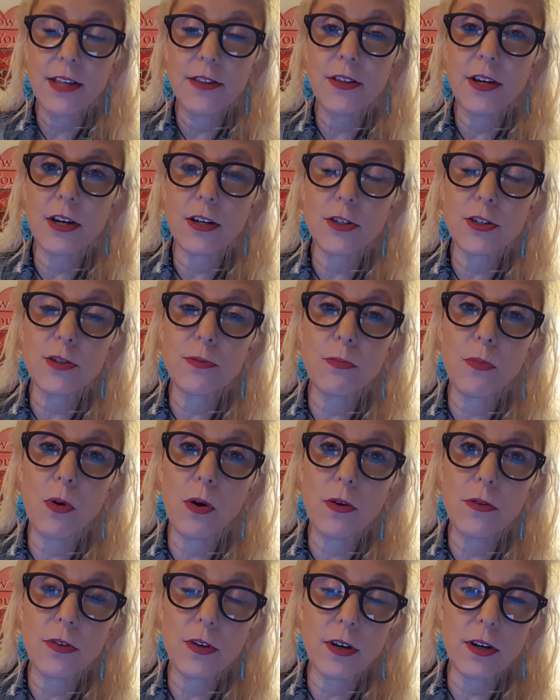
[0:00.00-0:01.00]
They're de
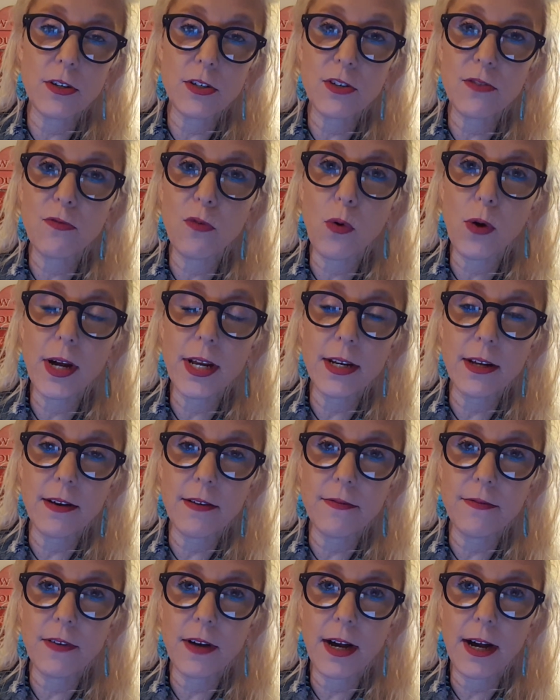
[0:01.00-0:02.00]
they're devoid
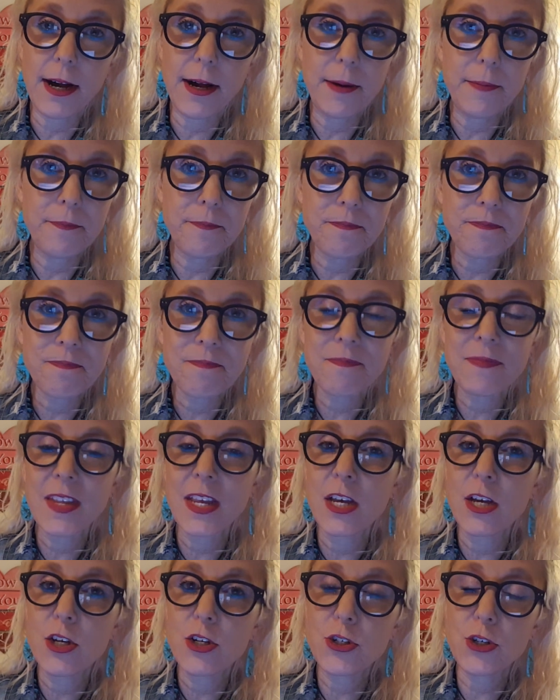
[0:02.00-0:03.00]
of um,
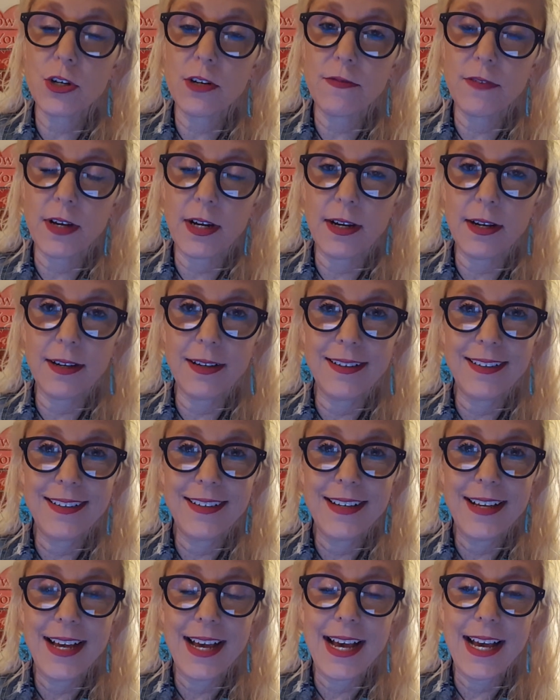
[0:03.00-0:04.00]
sort of a
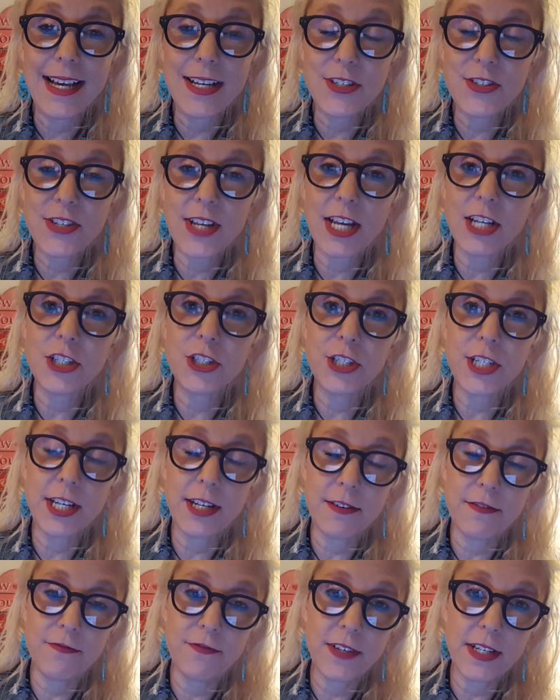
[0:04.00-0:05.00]
a
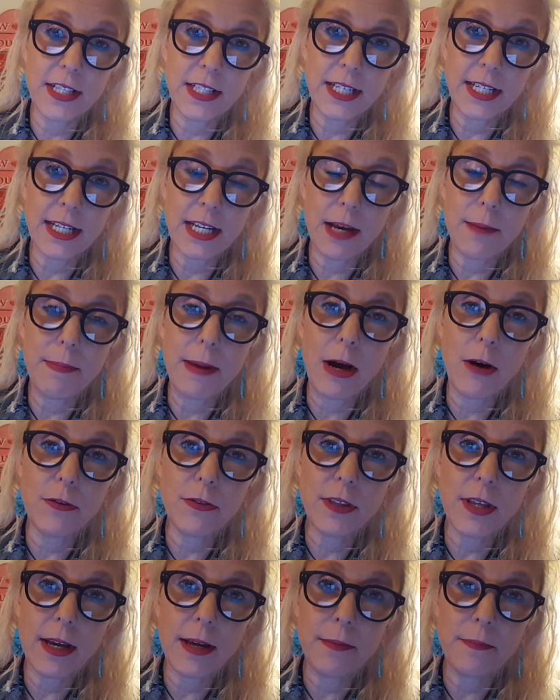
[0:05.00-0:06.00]
sentient feeling
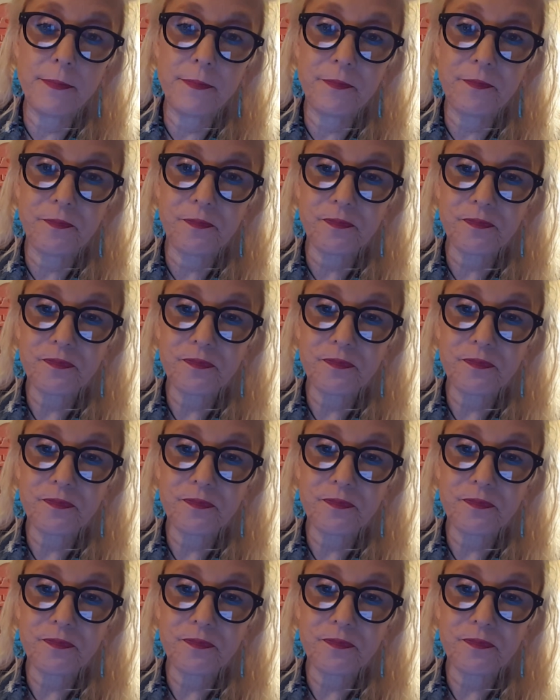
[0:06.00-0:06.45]
about them.